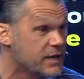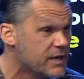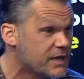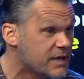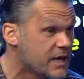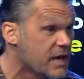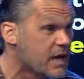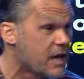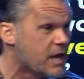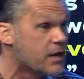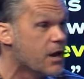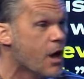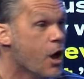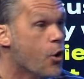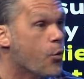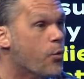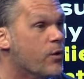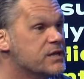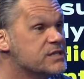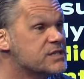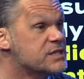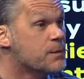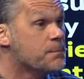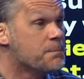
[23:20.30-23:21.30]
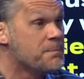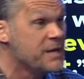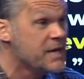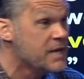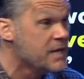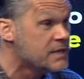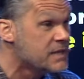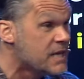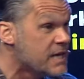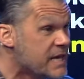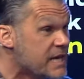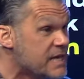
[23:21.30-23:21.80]
again. What does it
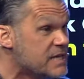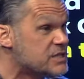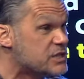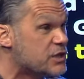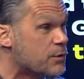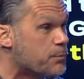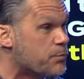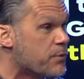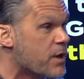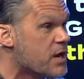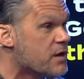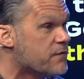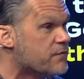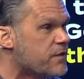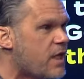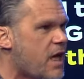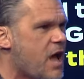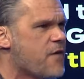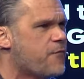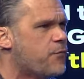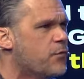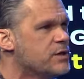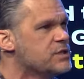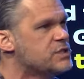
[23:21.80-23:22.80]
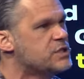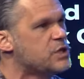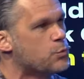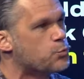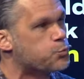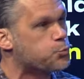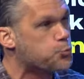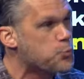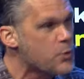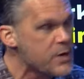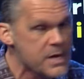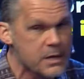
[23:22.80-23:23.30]
mean that he's the bread of life? What is he
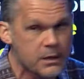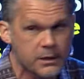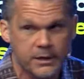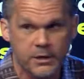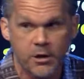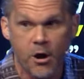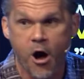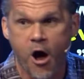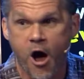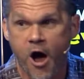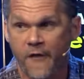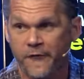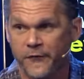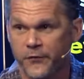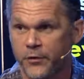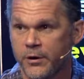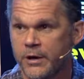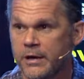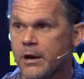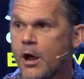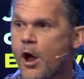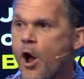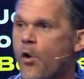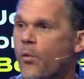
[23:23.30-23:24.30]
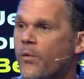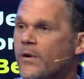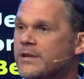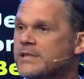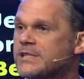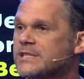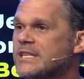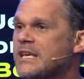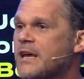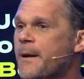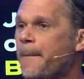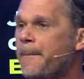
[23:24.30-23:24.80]
really offering? What
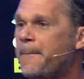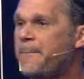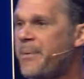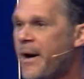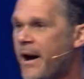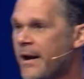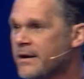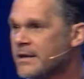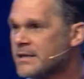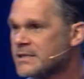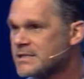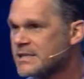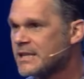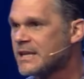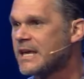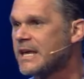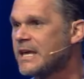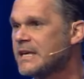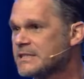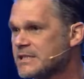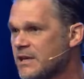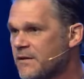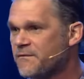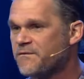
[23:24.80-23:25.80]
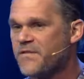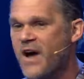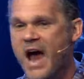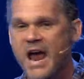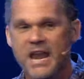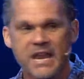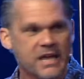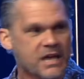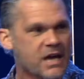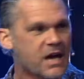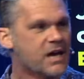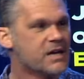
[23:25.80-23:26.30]
is the abundance that he's
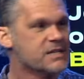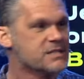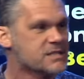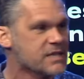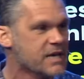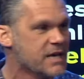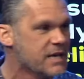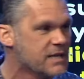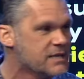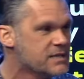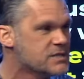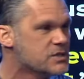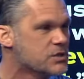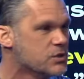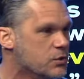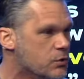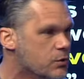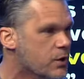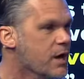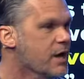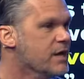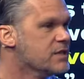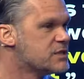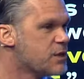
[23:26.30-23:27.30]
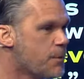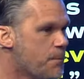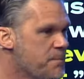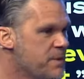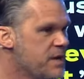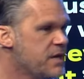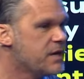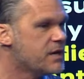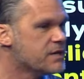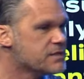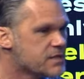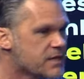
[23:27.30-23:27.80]
inviting us into to
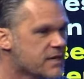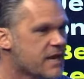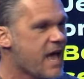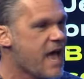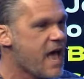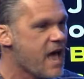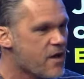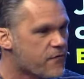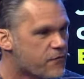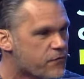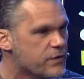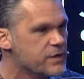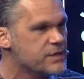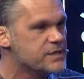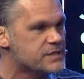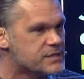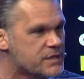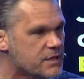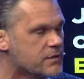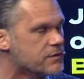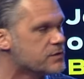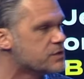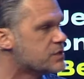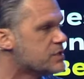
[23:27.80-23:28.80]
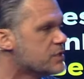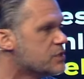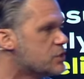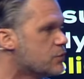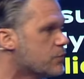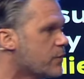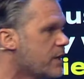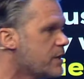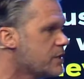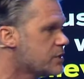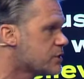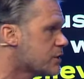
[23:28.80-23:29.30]
meet us in every single
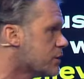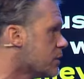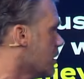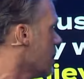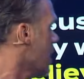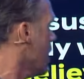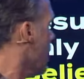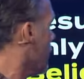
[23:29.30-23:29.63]
situation?